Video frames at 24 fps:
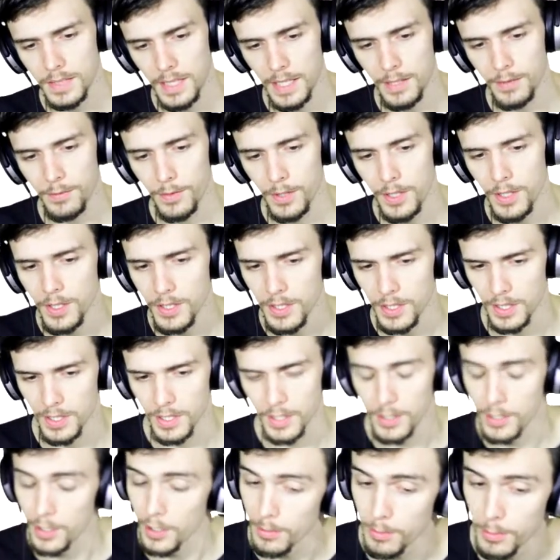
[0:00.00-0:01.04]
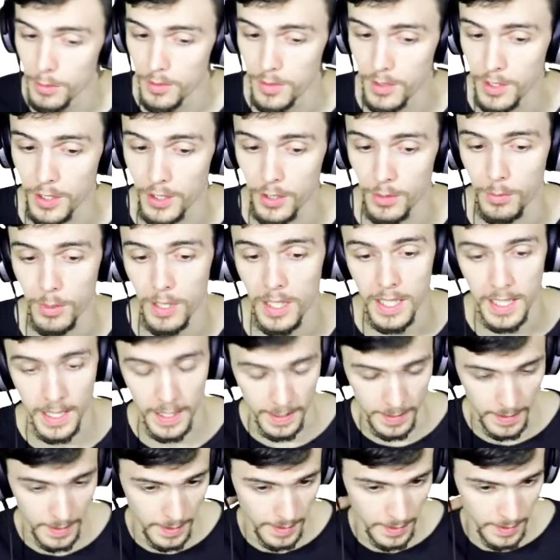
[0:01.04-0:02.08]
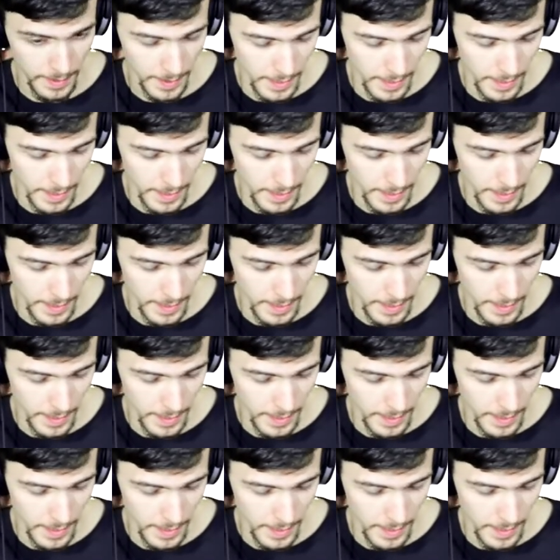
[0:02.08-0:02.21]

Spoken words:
function, the not moving on the y-axis.